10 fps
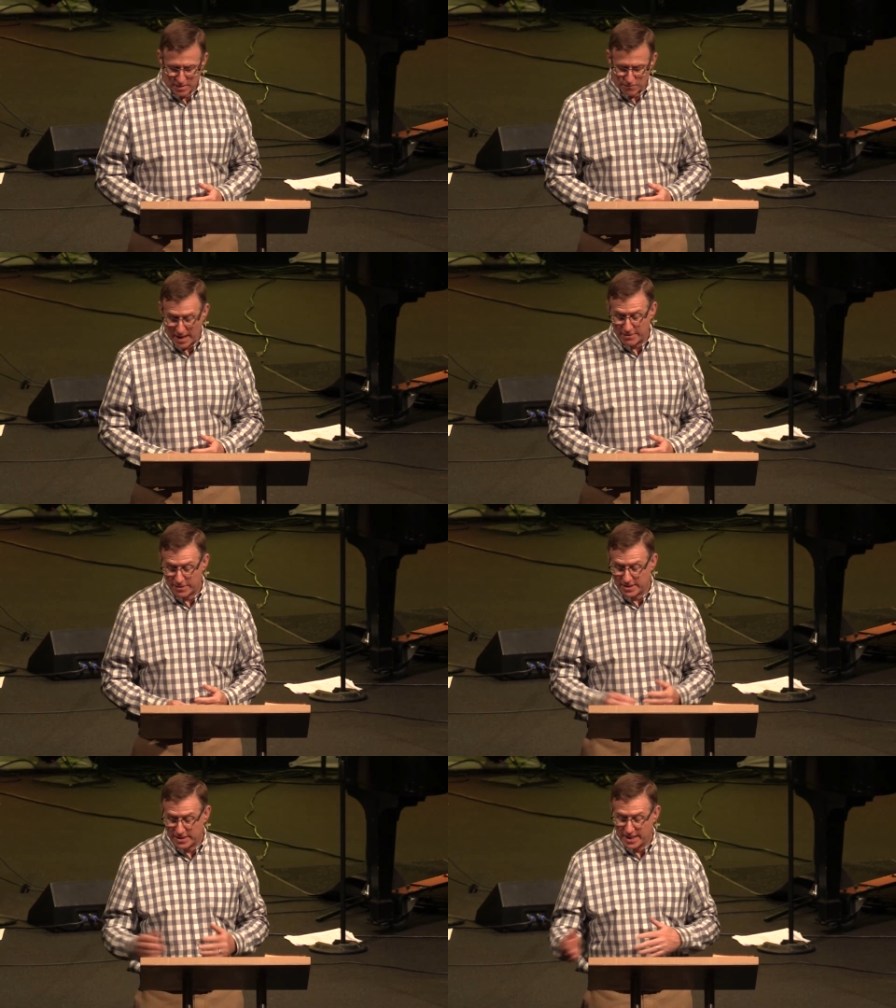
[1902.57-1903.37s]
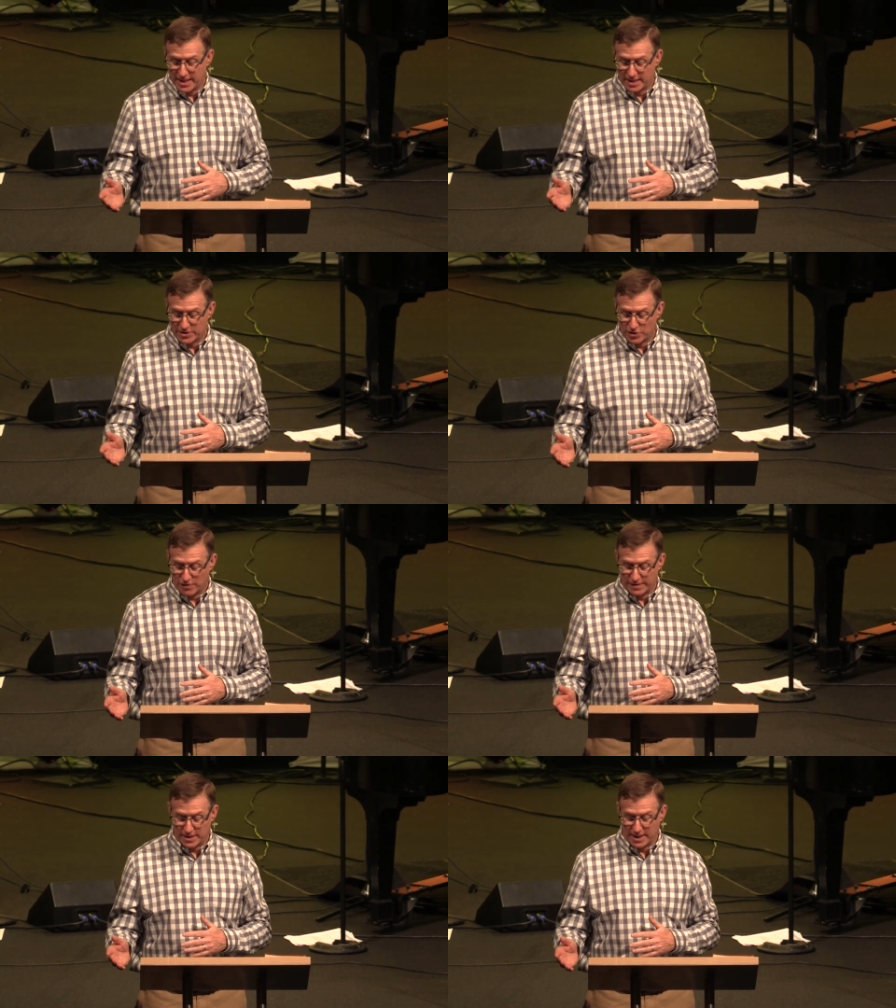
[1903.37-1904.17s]
Rather than seeking and
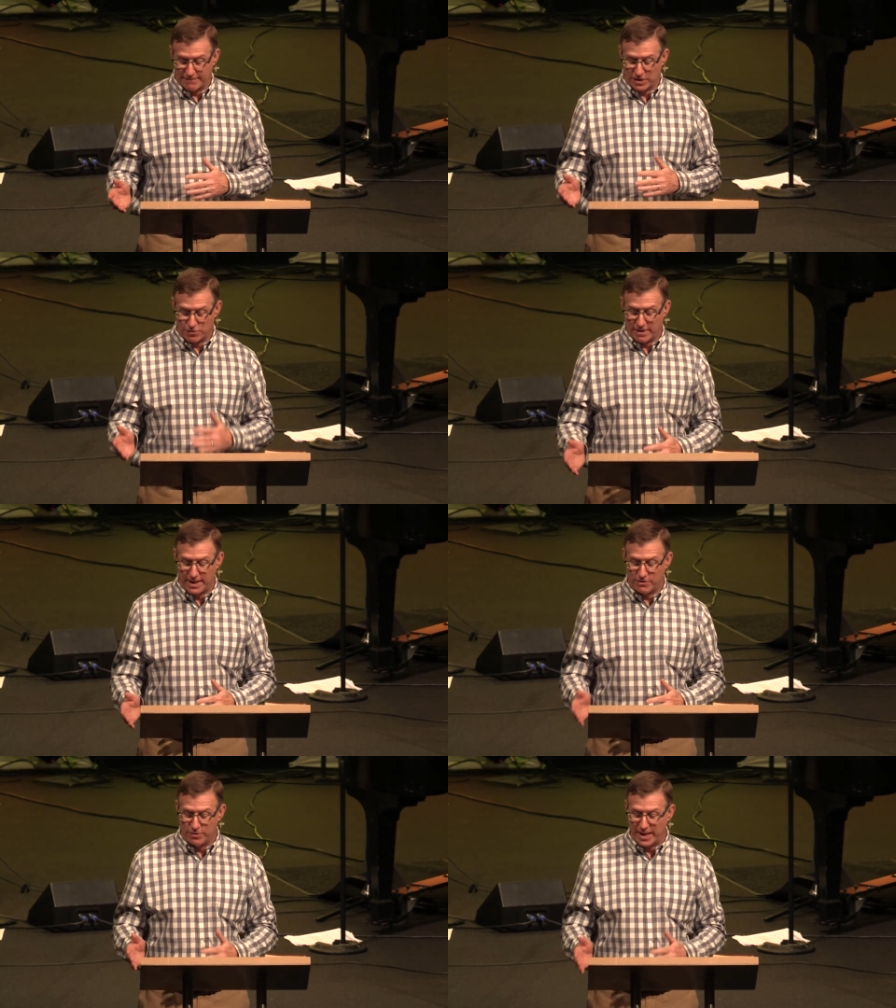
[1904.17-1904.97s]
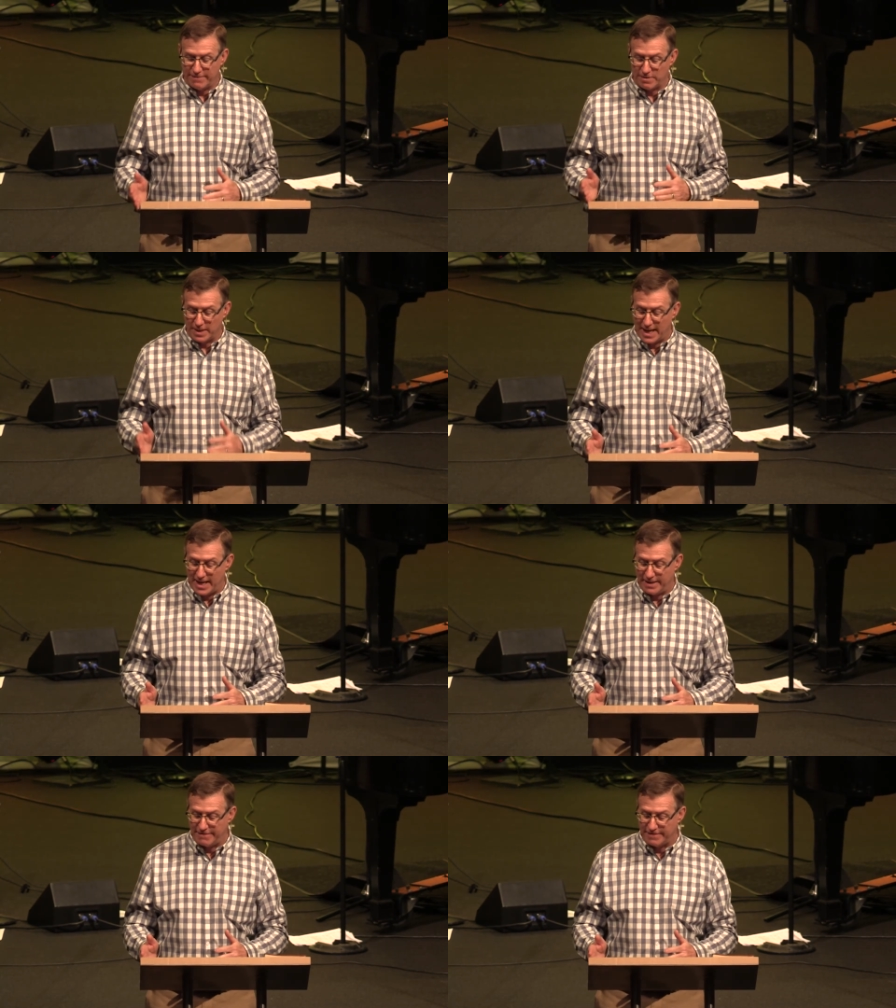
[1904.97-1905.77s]
serving the loving Creator who gave them
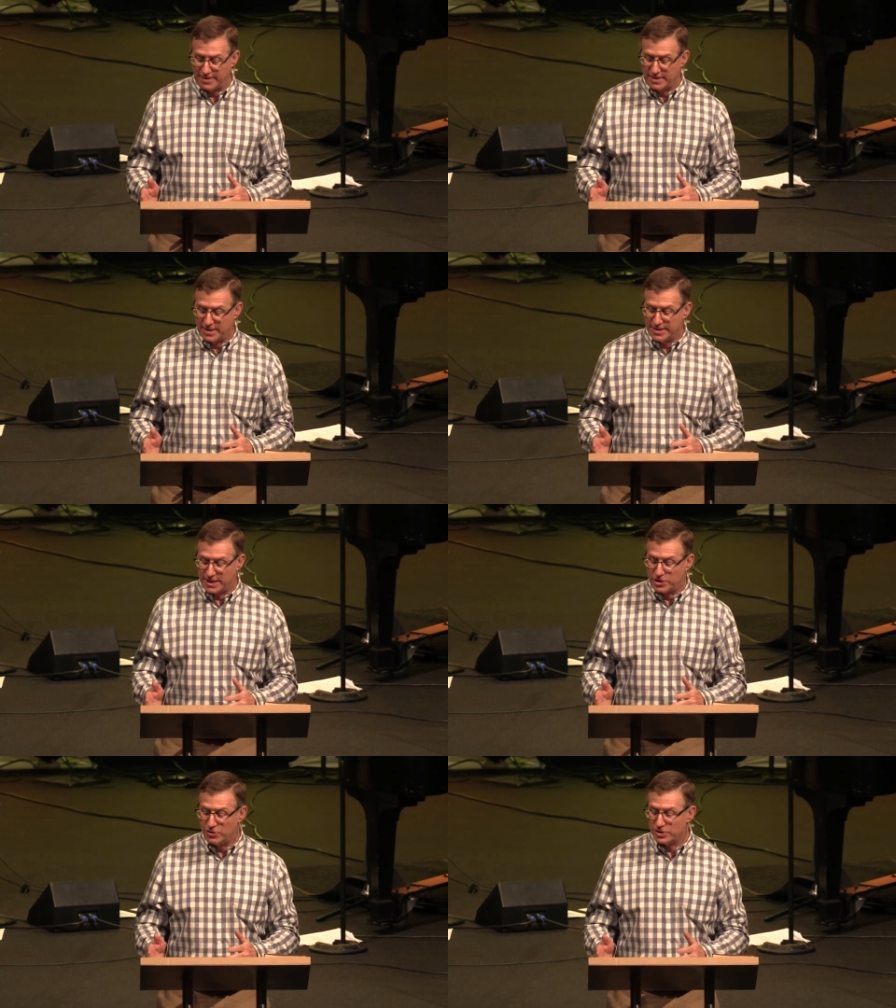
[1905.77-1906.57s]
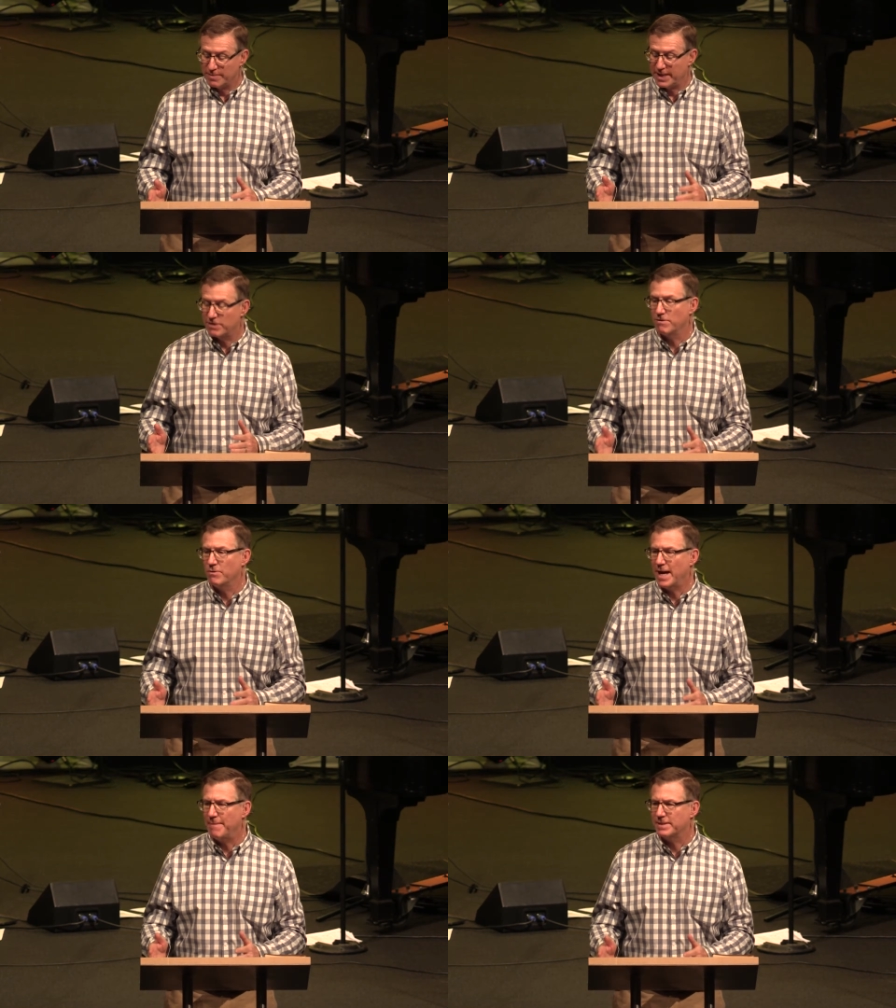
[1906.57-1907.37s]
life, they choose to make their own
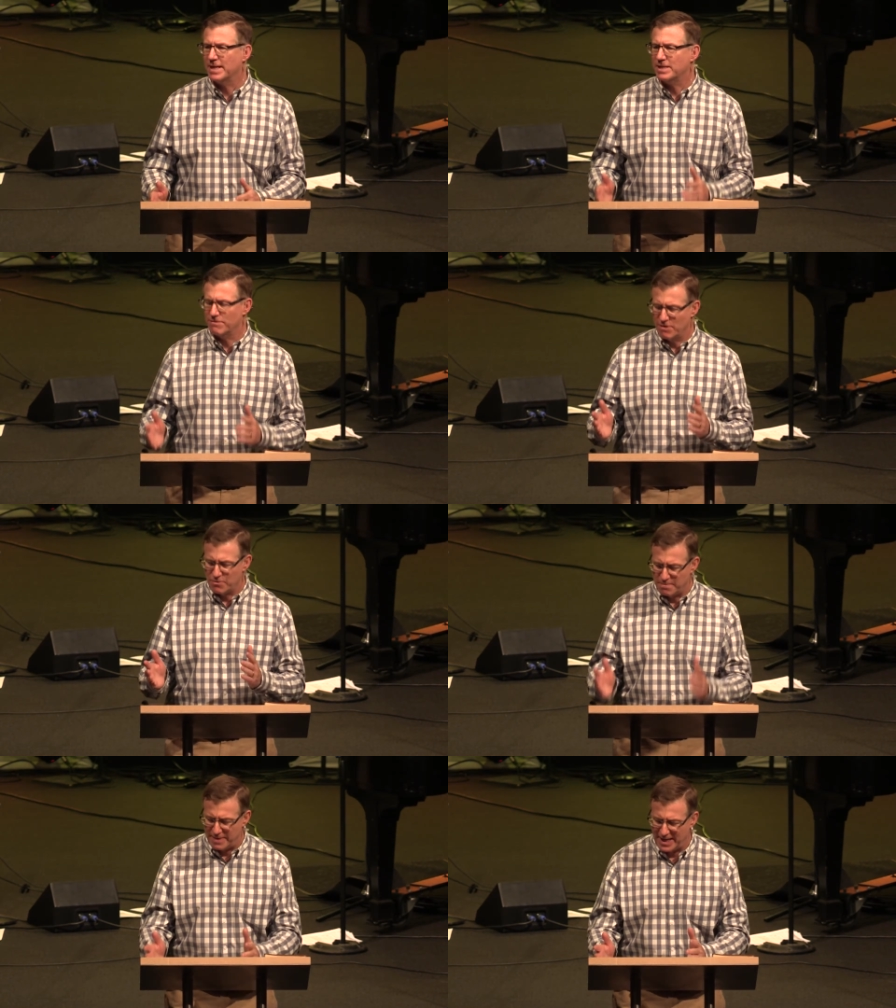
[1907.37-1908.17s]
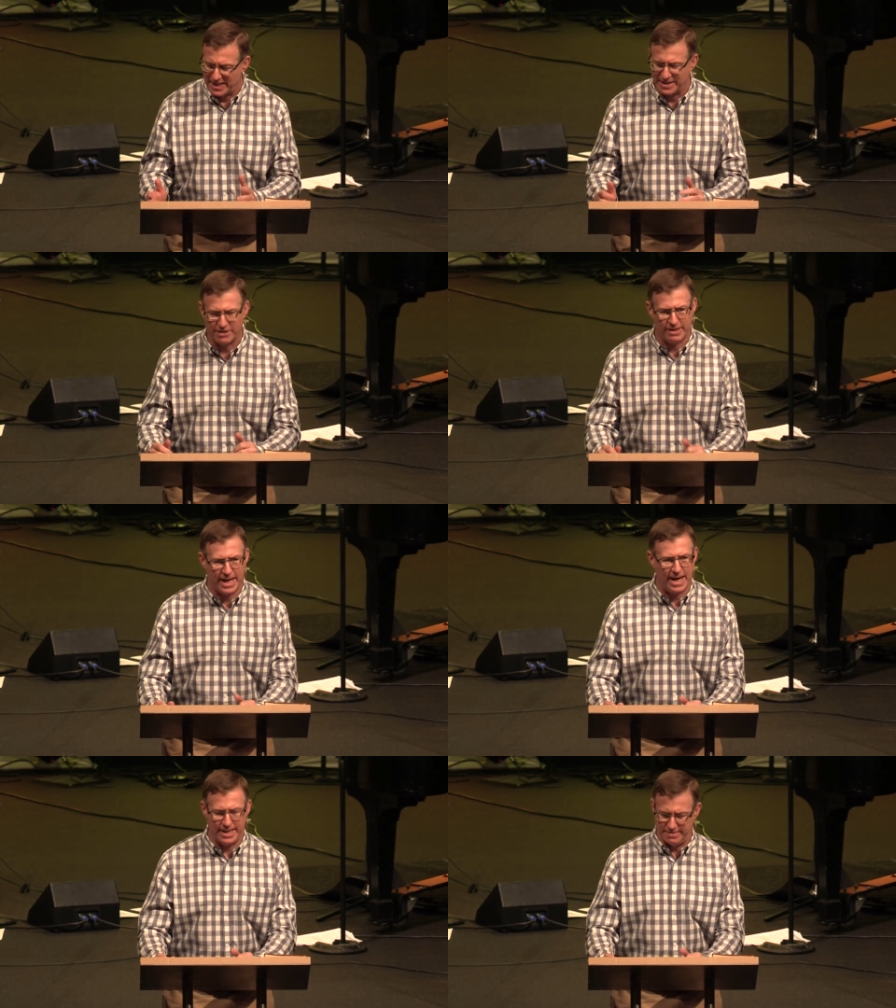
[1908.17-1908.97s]
appetite, their own belly their God.